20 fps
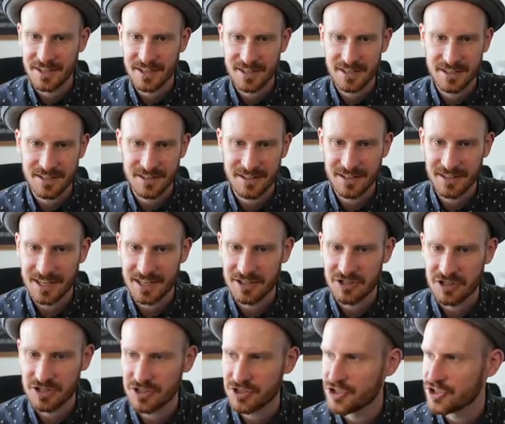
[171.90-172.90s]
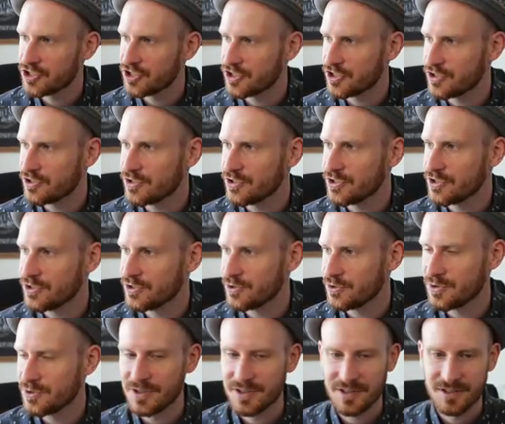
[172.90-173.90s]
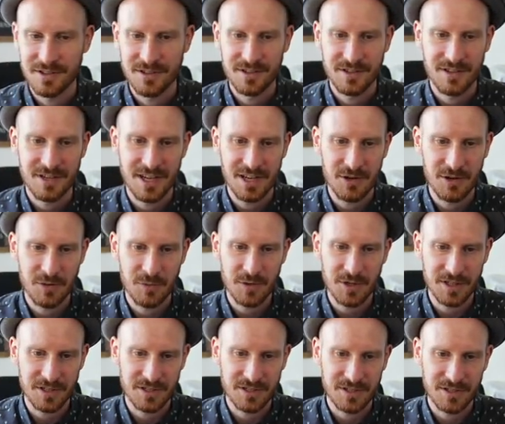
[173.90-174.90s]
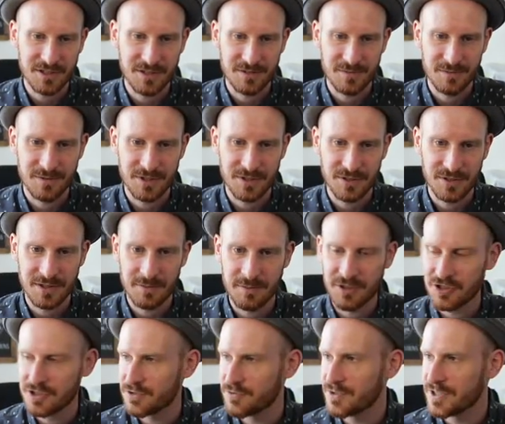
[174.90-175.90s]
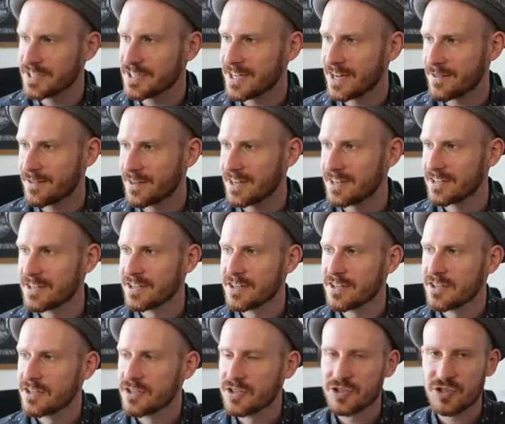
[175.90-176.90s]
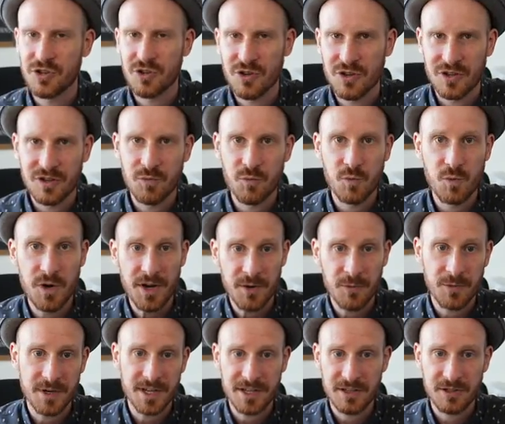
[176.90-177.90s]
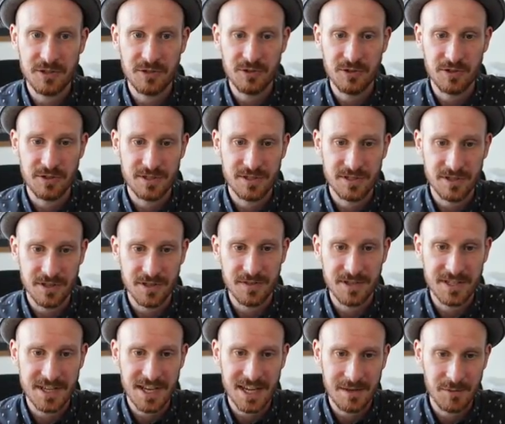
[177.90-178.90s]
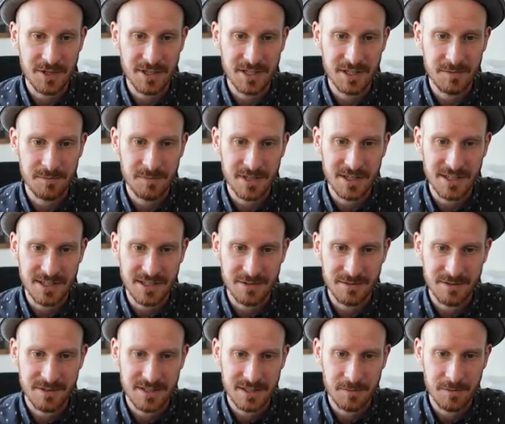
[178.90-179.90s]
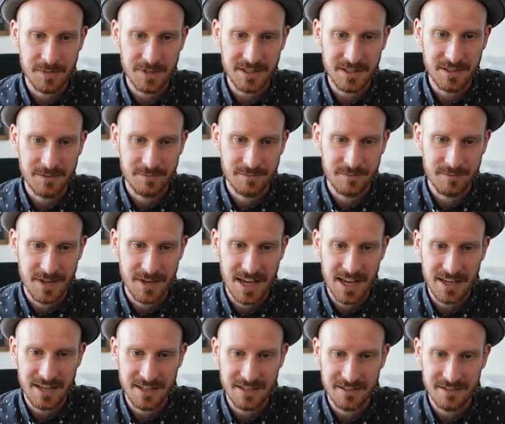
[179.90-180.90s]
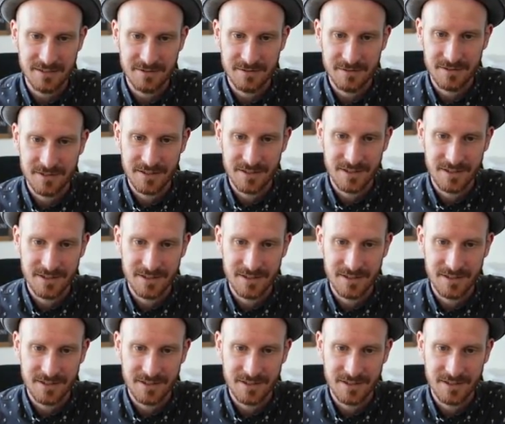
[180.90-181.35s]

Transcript: And I'll actually show you how it works. Let me just reset that. So one way to start the timer is by simply adding